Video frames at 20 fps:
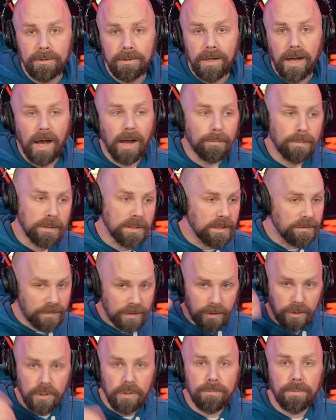I believe
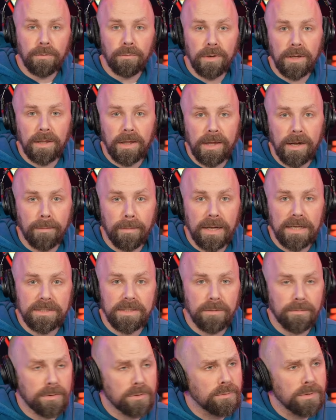there could be real
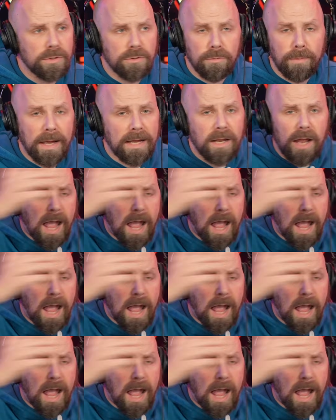animosity between Drew Beck and